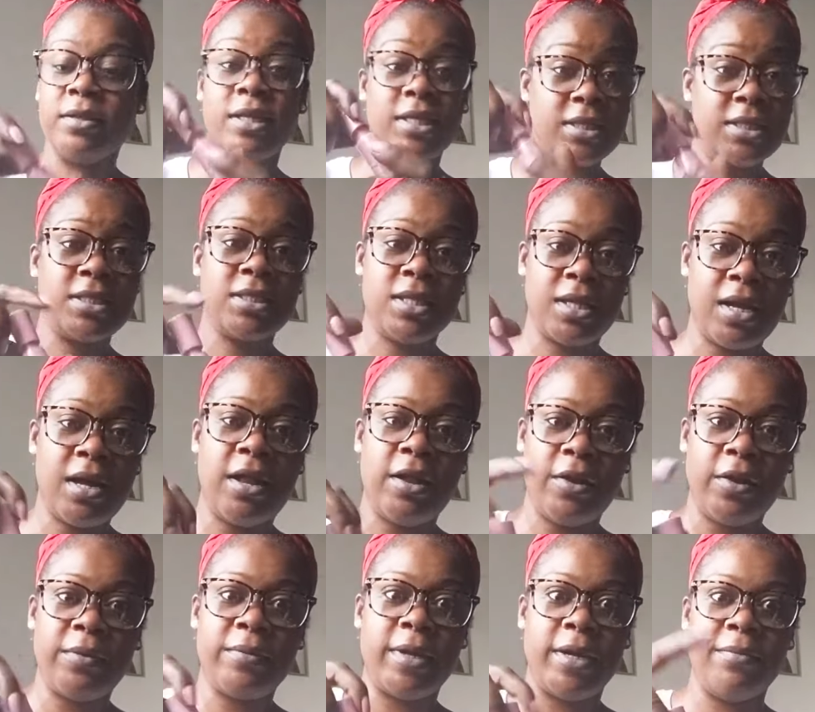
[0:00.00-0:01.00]
This is the
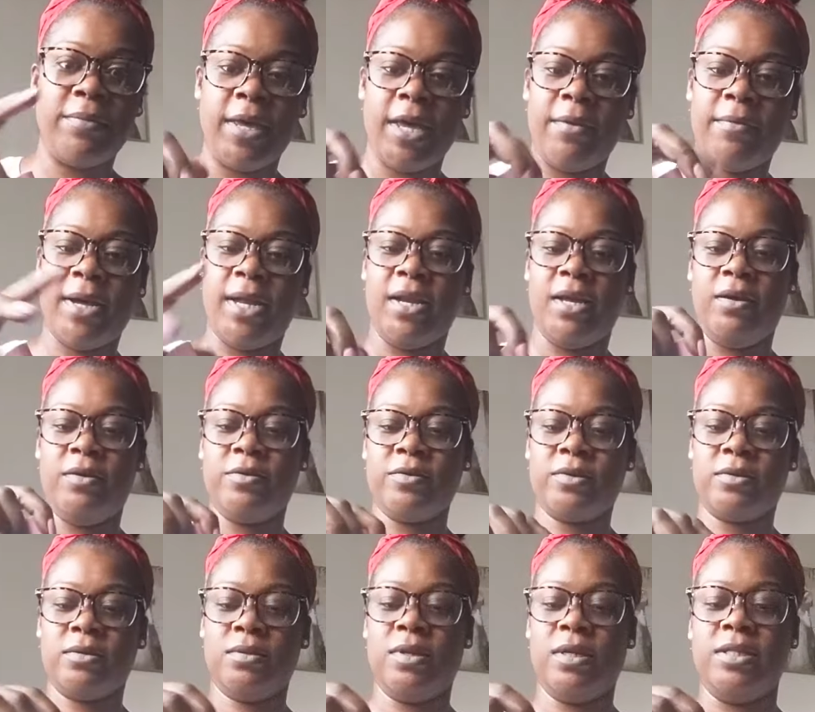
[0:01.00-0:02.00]
color I'm going to paint my nails
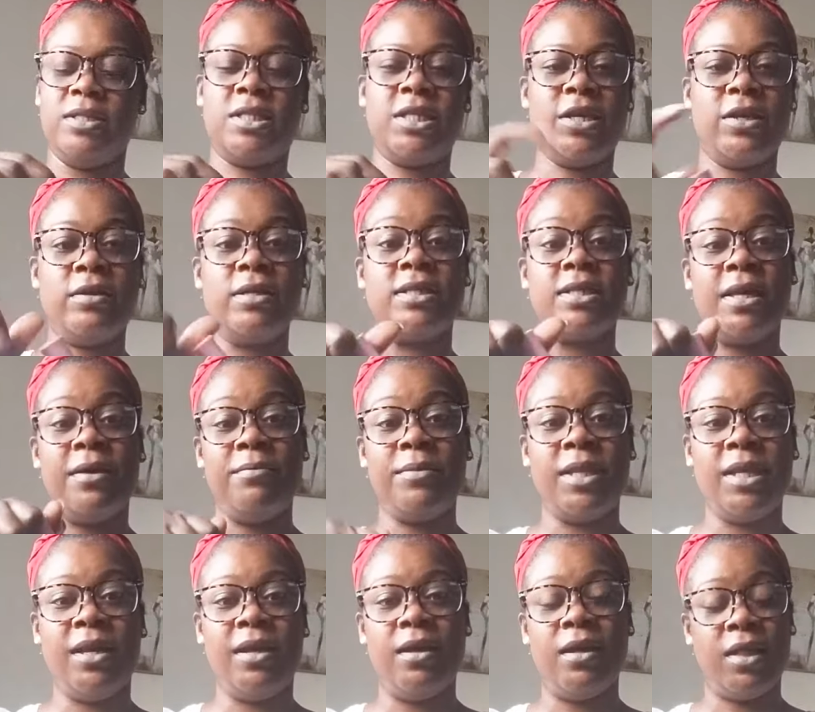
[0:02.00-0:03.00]
until it's
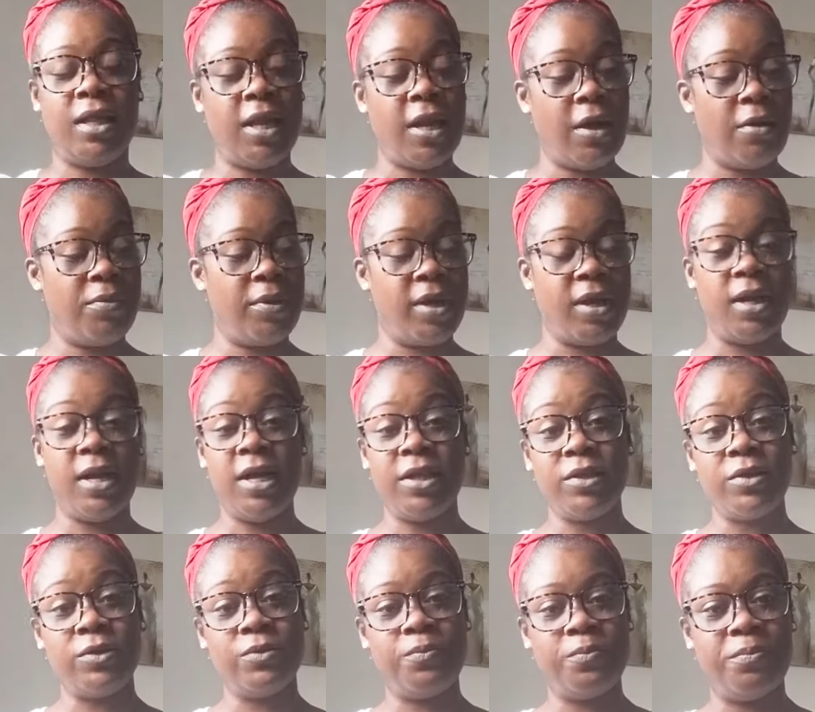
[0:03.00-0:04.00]
empty, and then I'll put
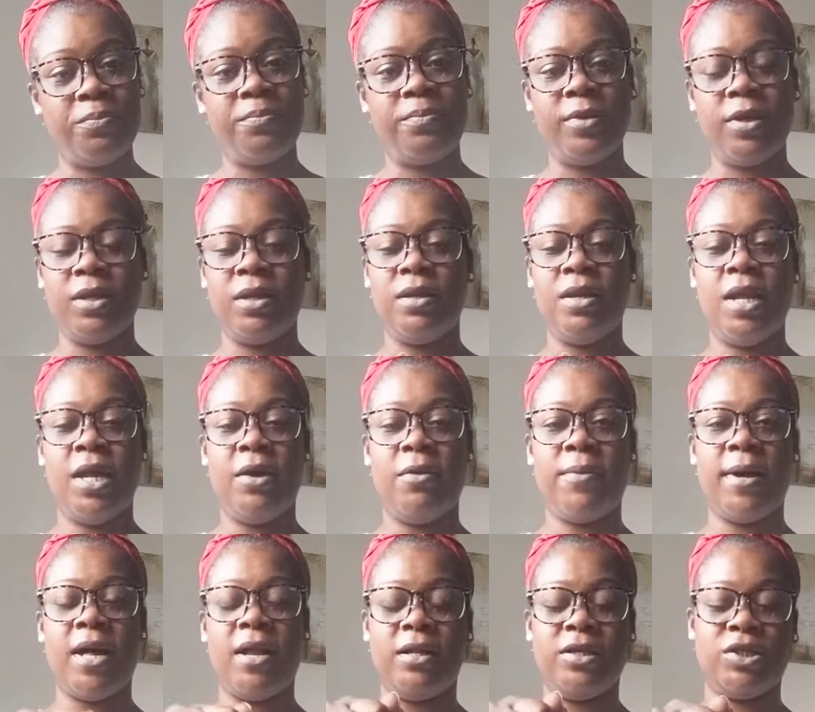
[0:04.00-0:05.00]
another nail
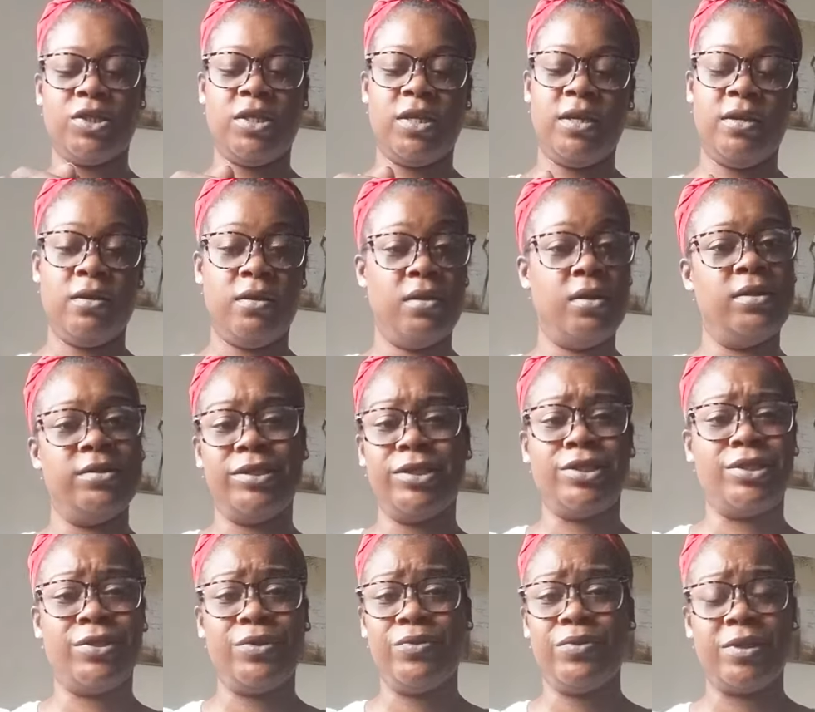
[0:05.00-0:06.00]
polish in there and
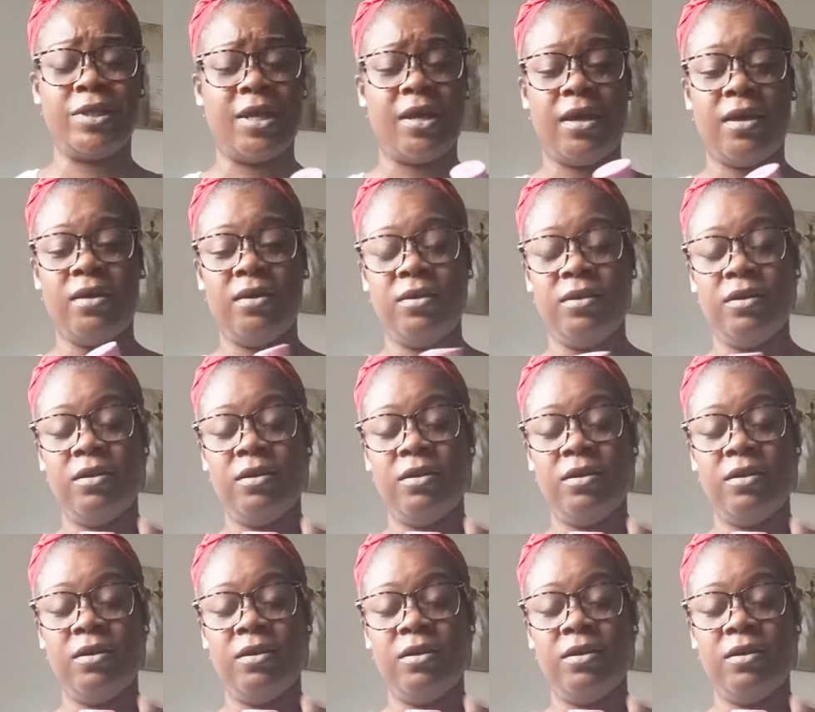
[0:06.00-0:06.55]
just use that.